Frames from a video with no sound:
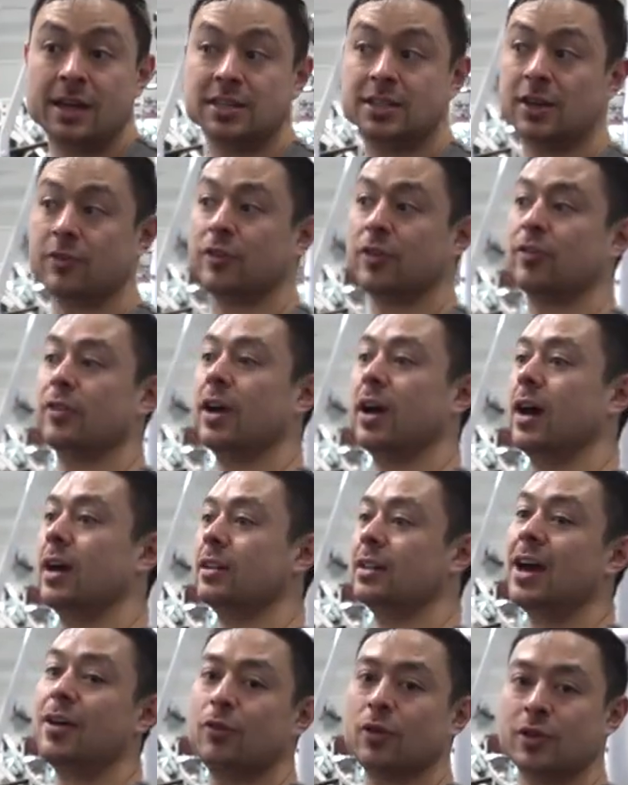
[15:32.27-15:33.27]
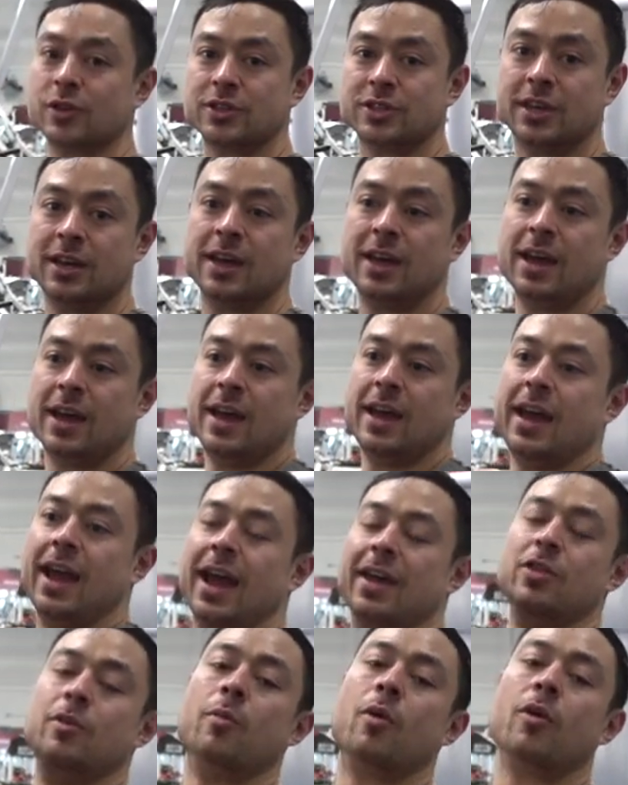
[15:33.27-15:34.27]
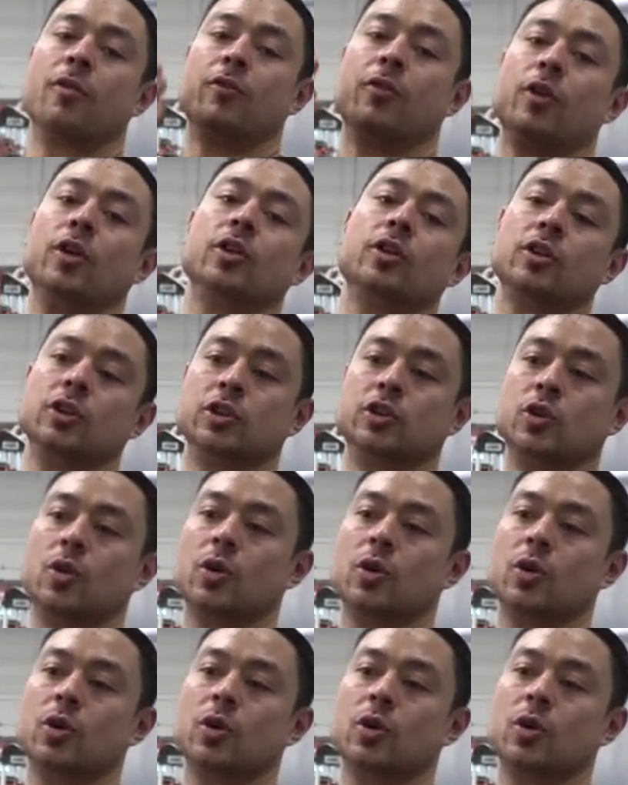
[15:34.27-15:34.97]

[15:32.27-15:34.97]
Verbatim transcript: different uh, levels, and the more vertical your